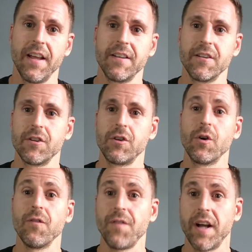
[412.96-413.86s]
And
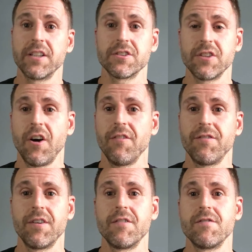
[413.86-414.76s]
you'll find yourself
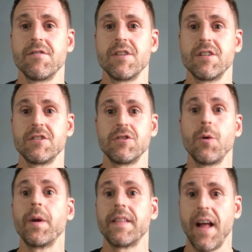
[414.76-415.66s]

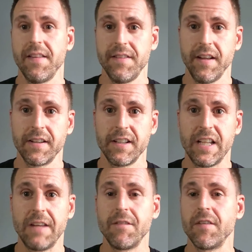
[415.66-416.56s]
doing that thing,
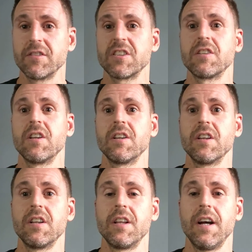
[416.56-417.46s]
even if,
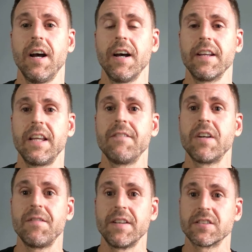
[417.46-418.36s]
uh,
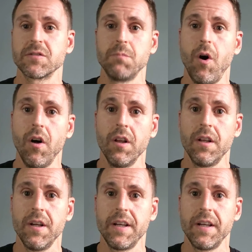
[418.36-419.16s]
even if it's small.